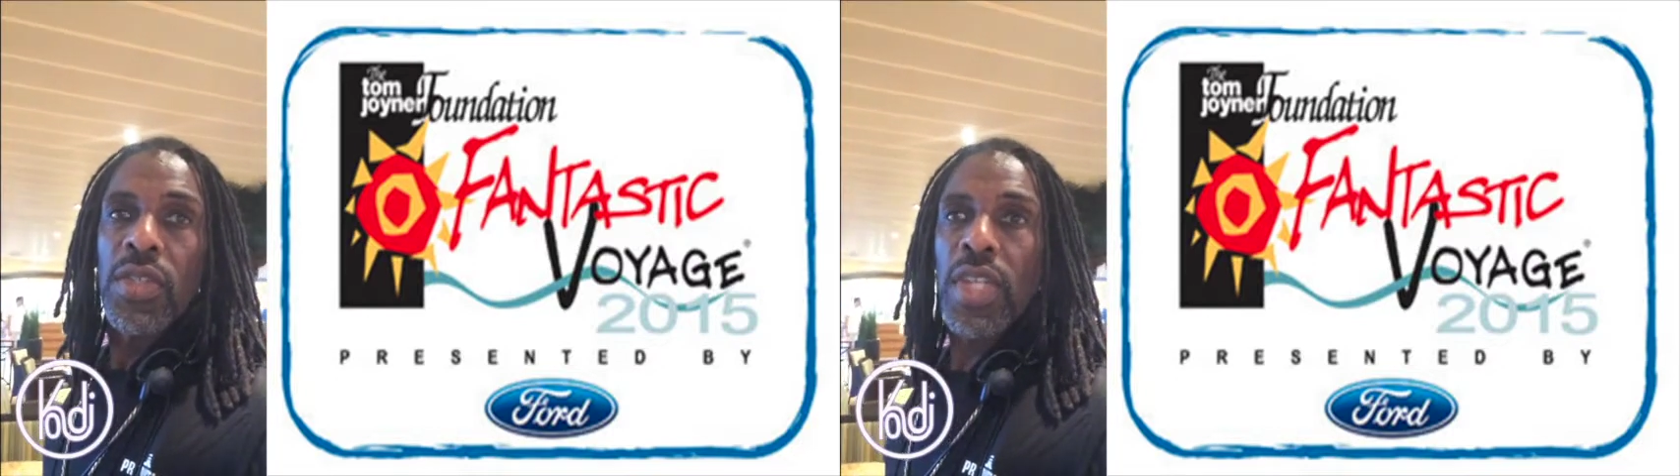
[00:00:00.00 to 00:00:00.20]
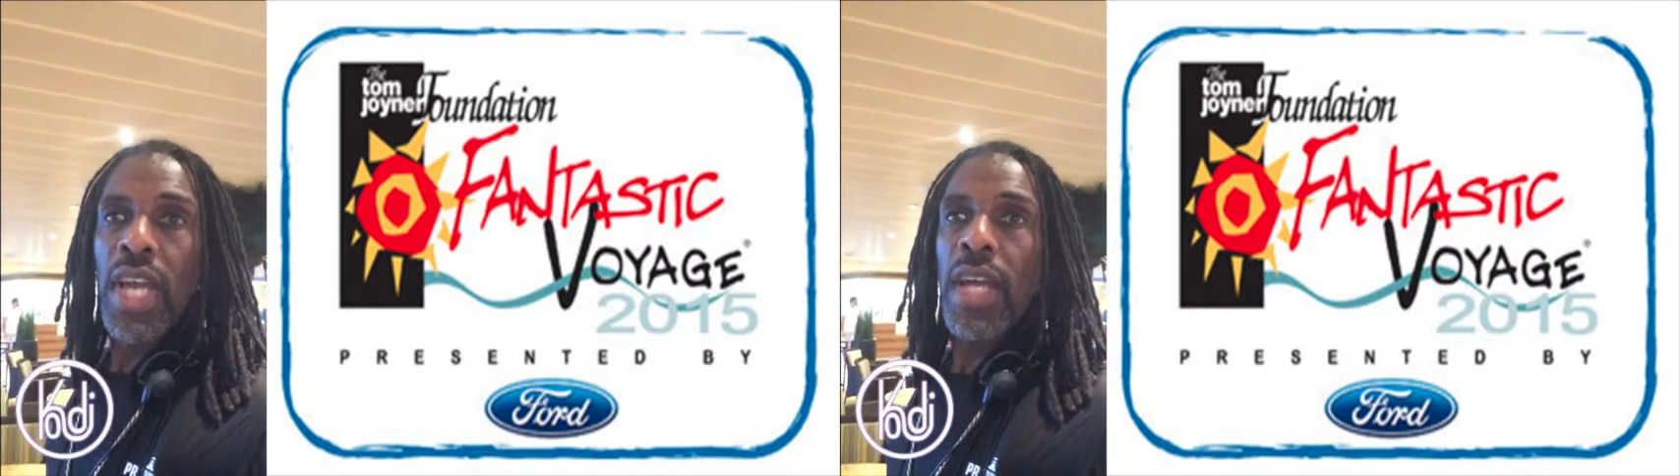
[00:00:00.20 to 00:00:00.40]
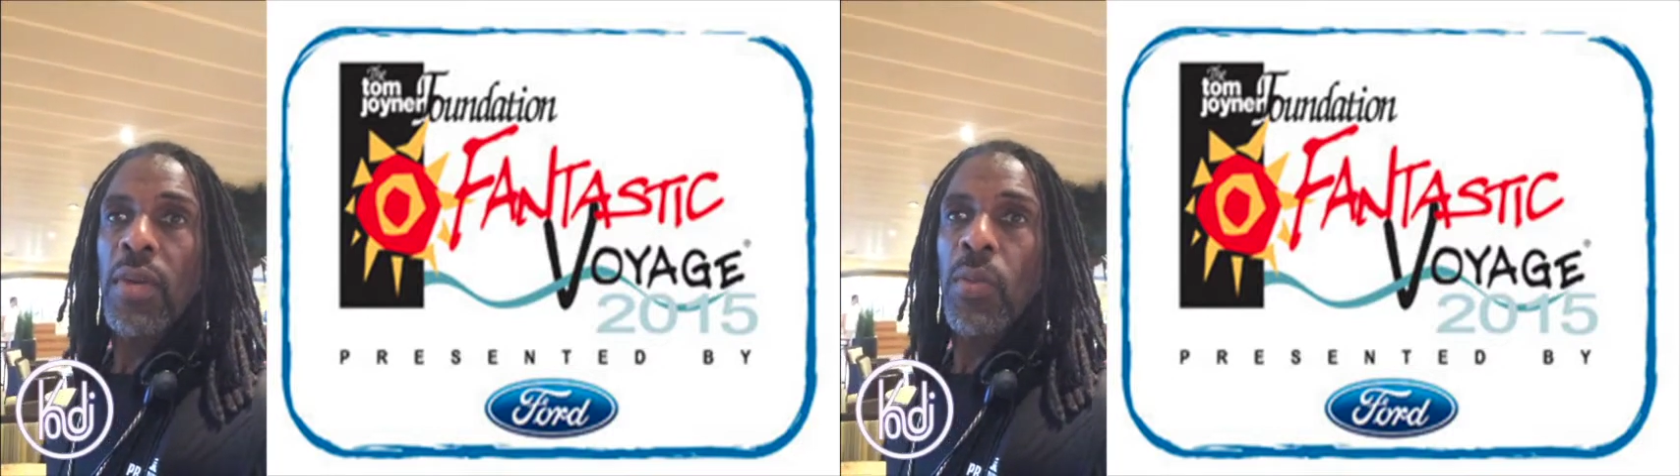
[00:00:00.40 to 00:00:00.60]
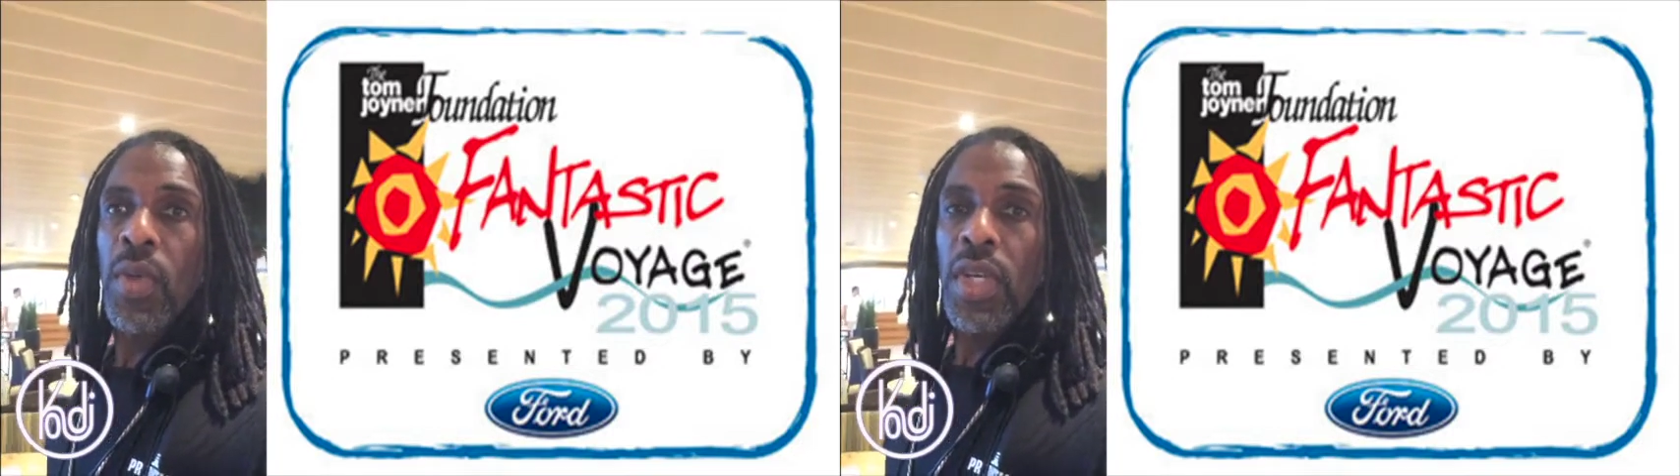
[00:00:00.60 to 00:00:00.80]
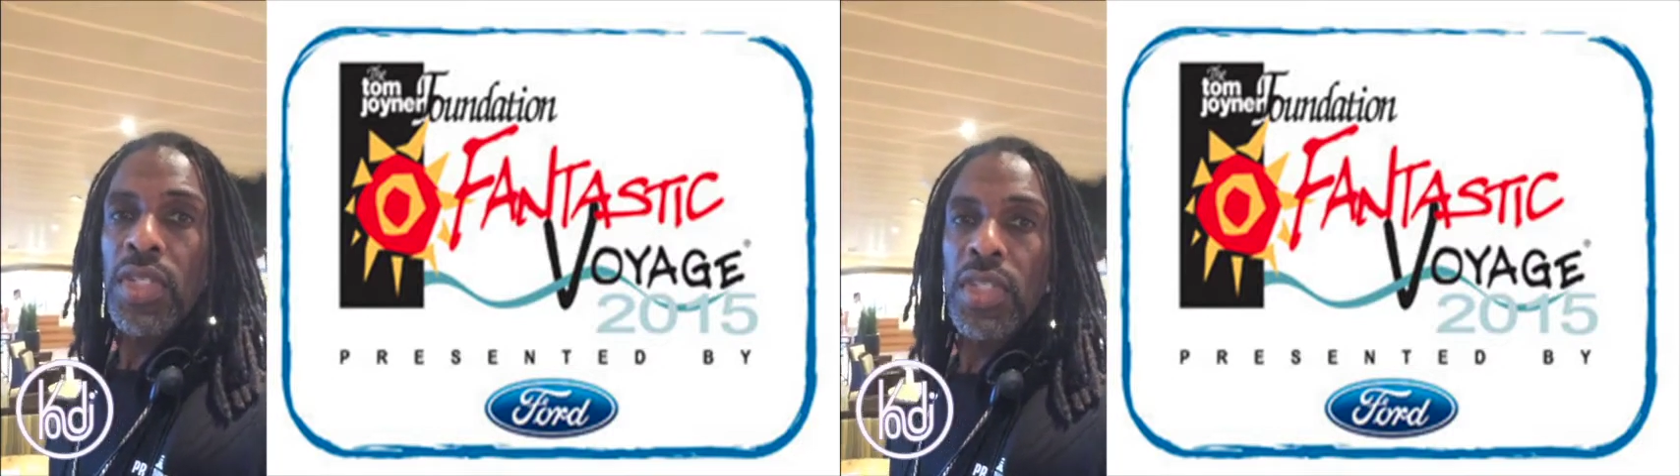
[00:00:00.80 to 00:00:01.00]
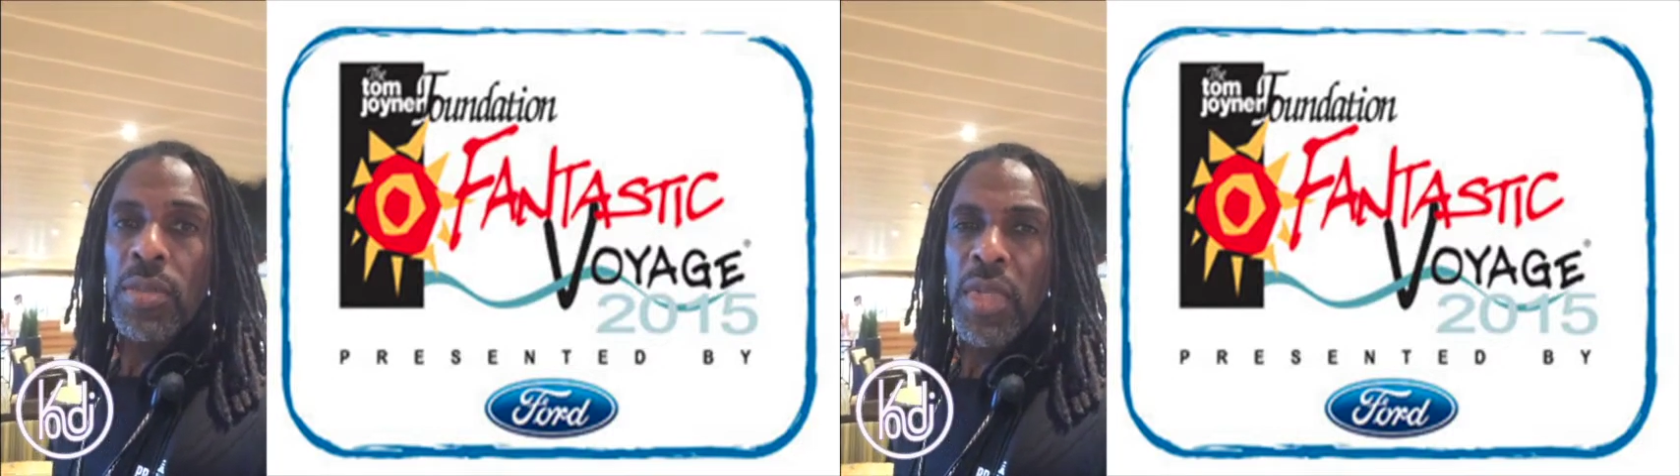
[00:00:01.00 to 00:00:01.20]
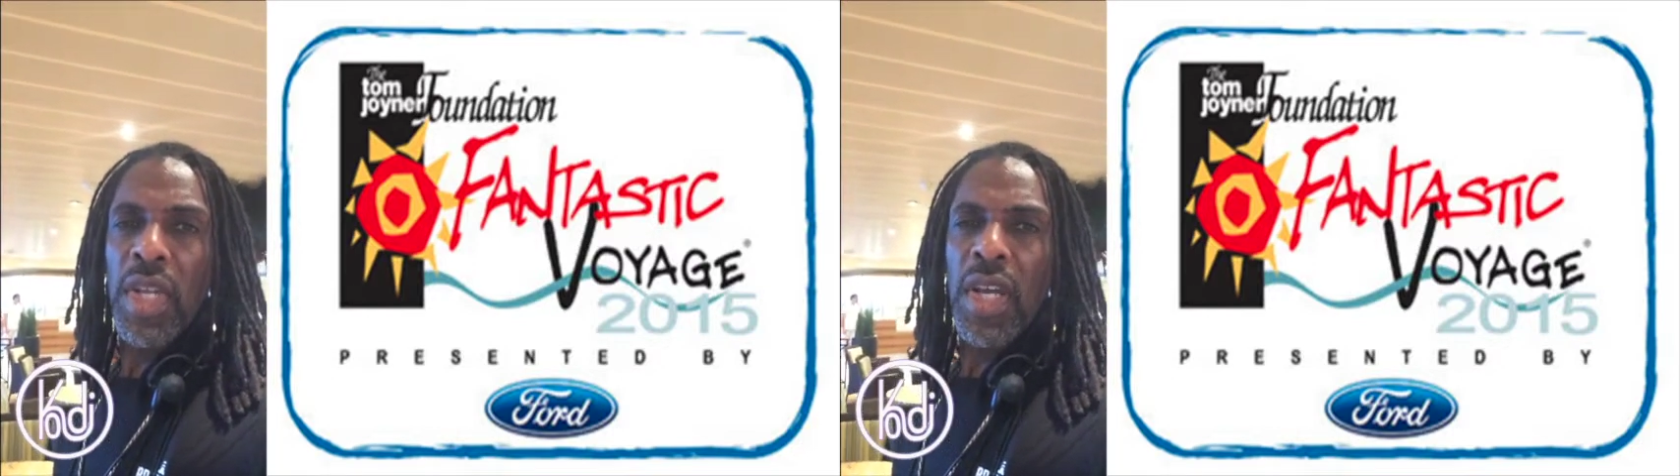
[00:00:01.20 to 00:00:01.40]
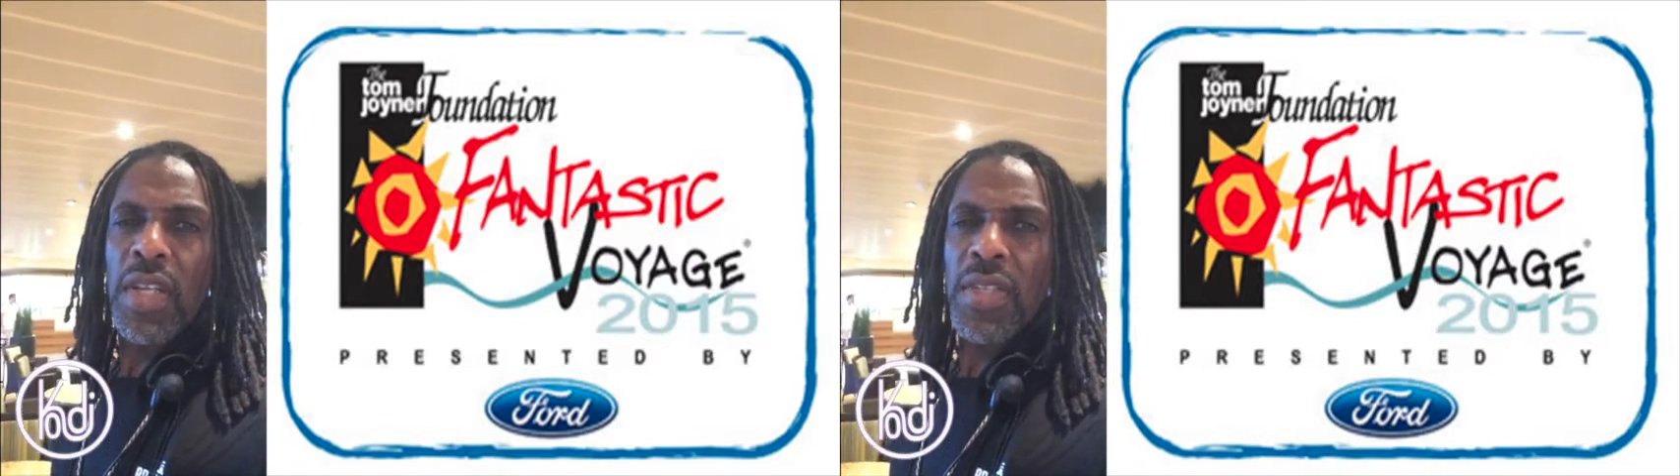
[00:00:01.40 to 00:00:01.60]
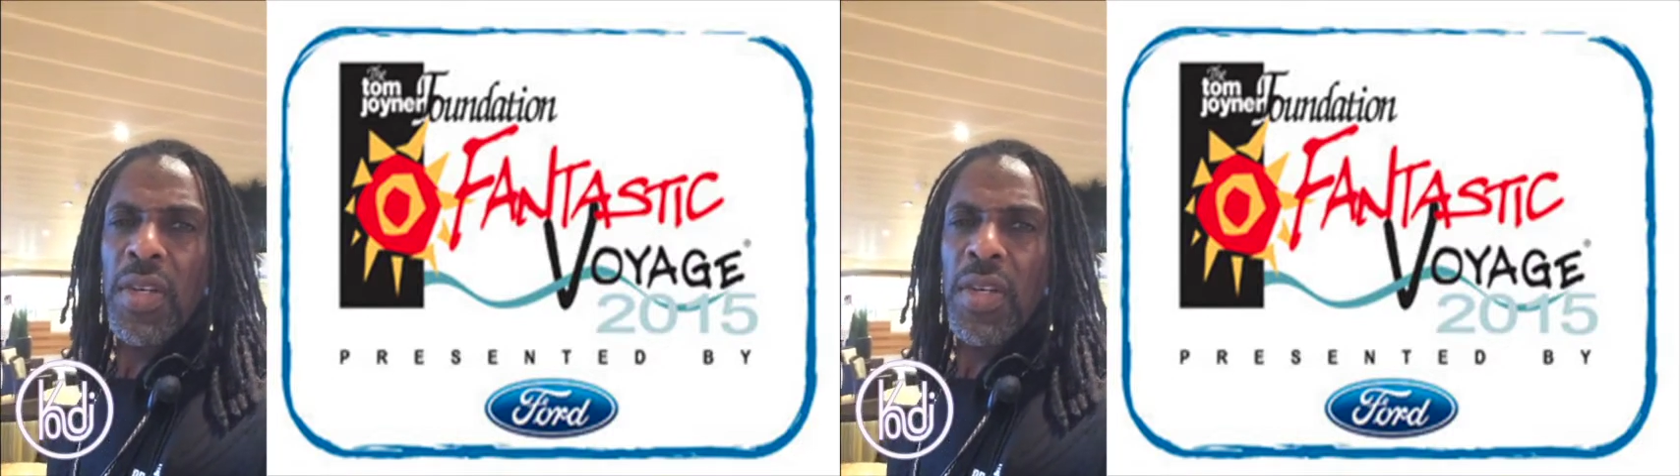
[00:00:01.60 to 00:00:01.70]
you got work seminars,